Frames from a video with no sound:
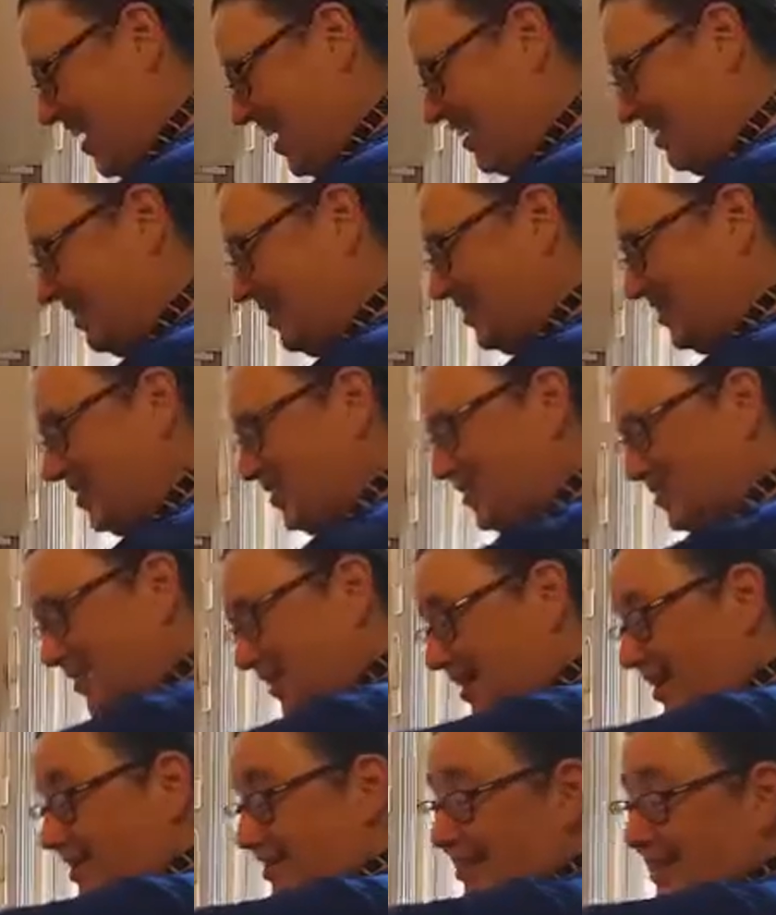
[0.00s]
And you notice,
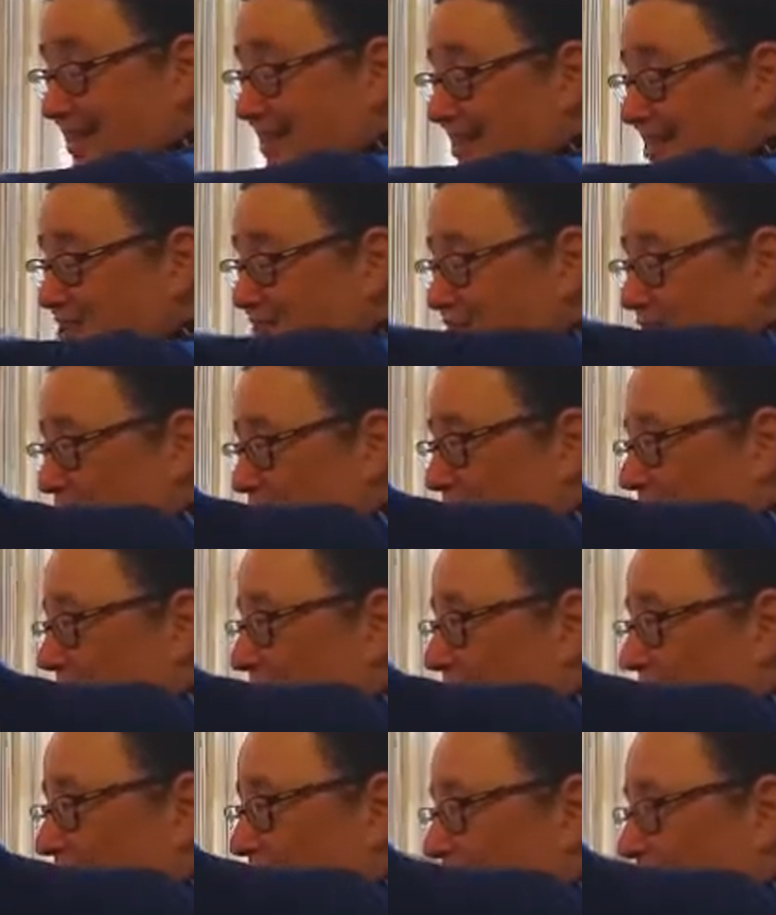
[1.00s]
I did show you how
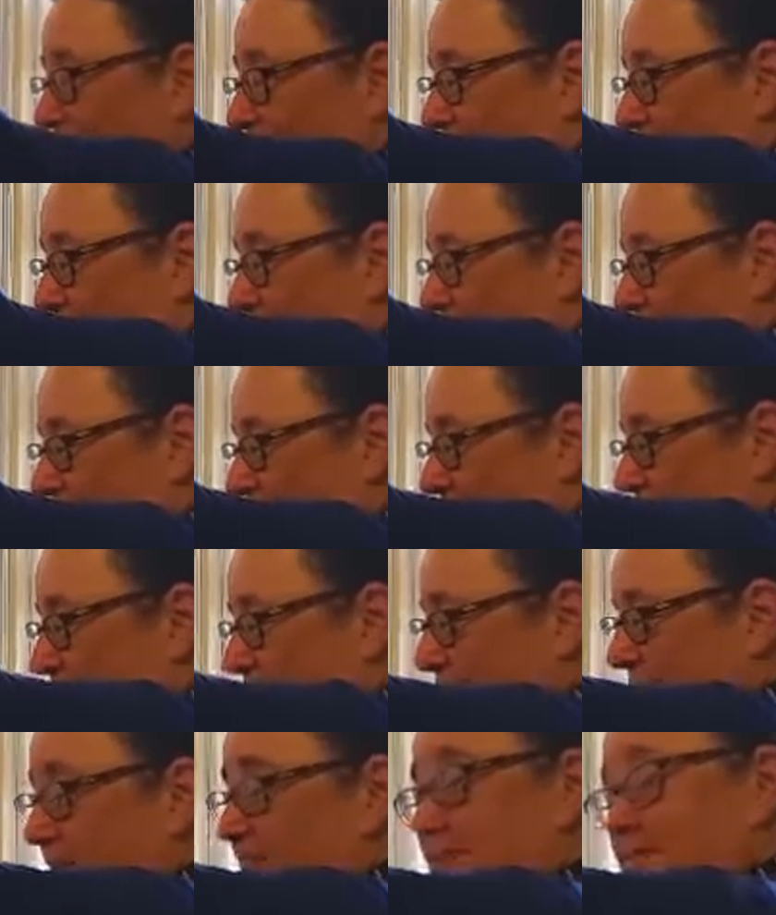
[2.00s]
the long
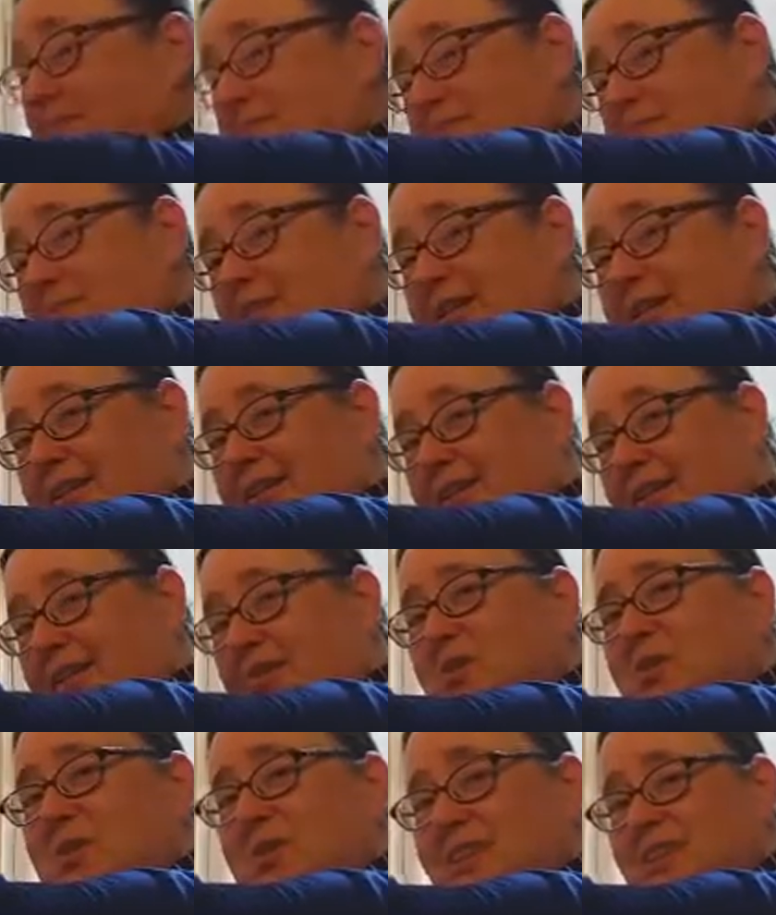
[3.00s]
strands, but really,
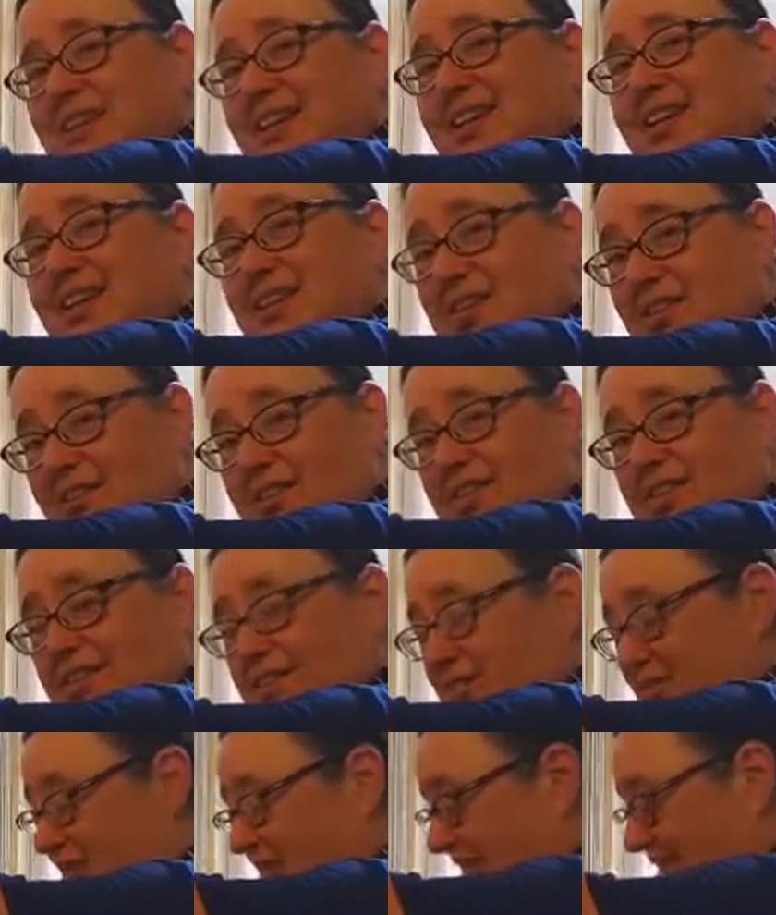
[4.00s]
who wants to eat a long
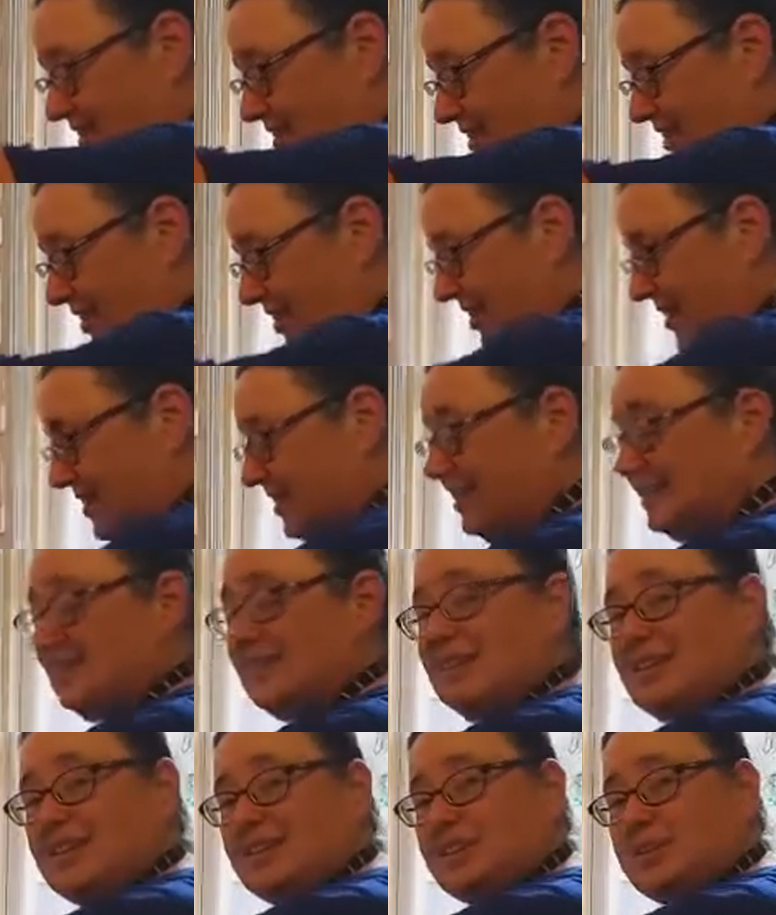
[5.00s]
strand?
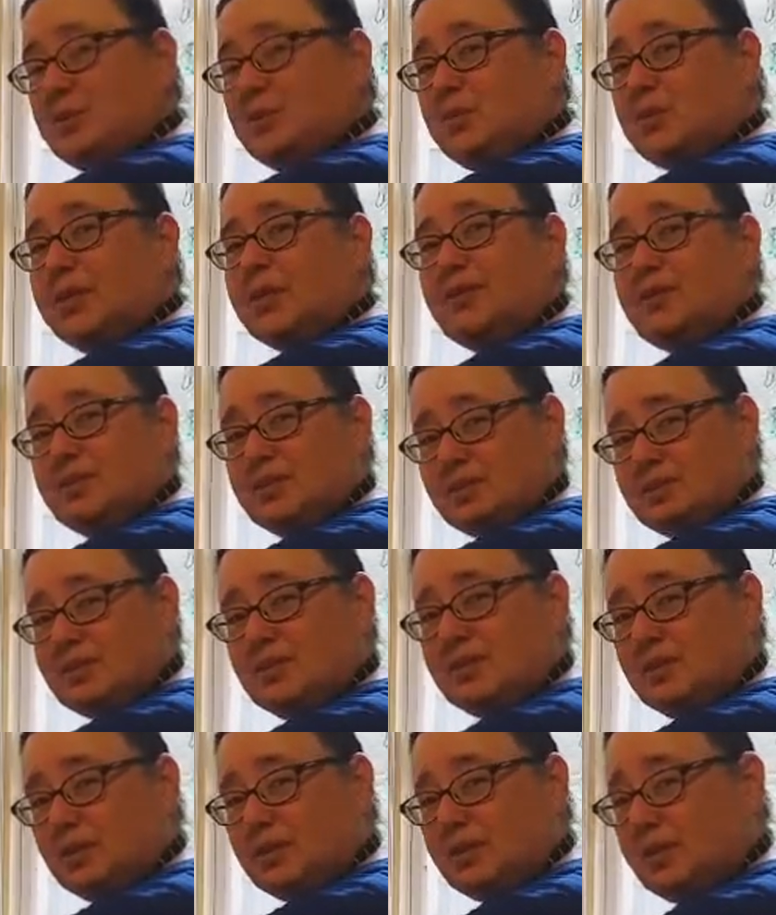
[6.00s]
It's not a noodle that you can
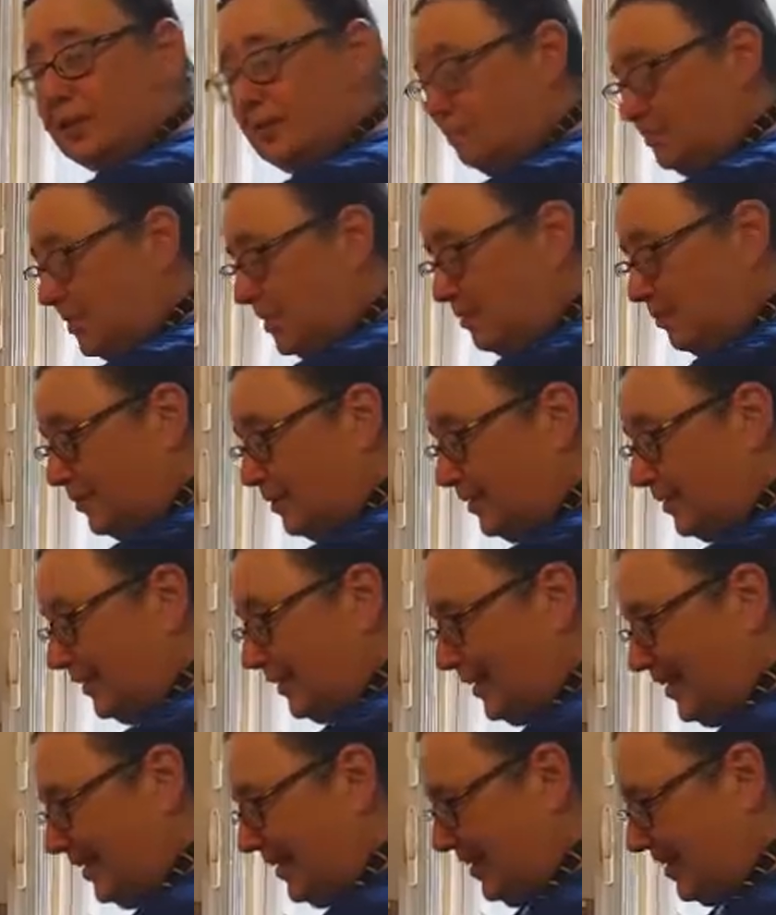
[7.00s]
slurp up, not
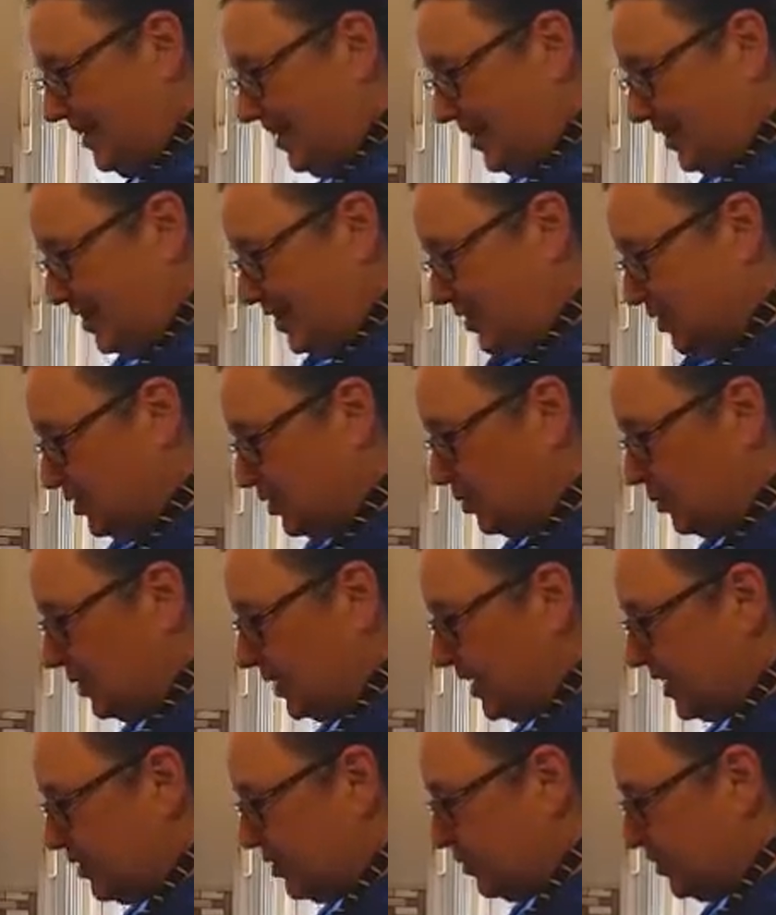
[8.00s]
really. So
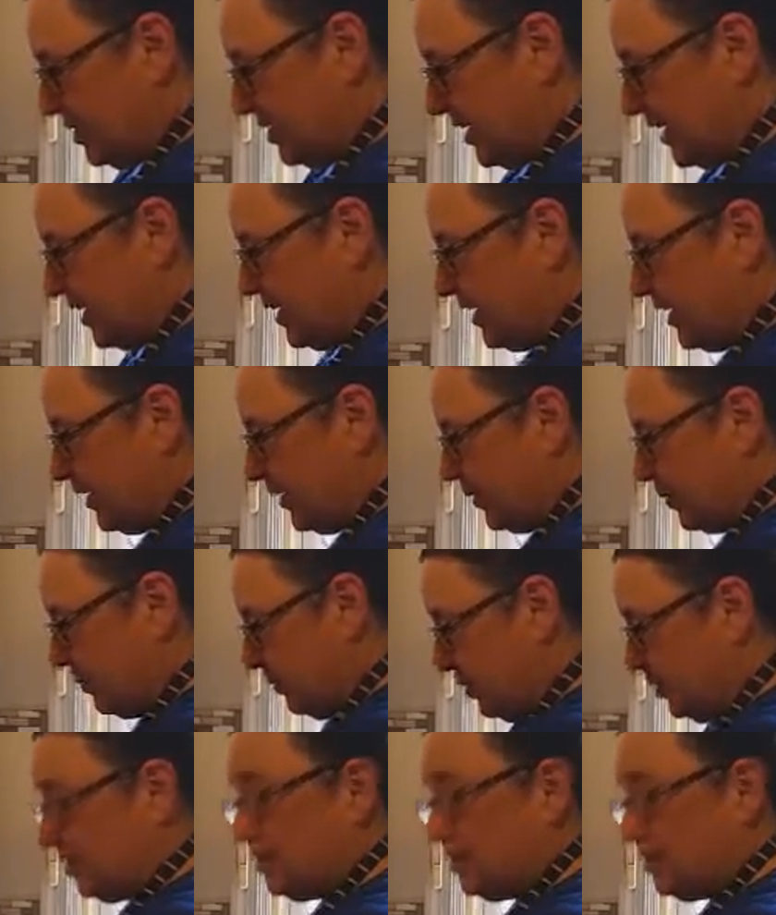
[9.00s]
what I do is I cut them.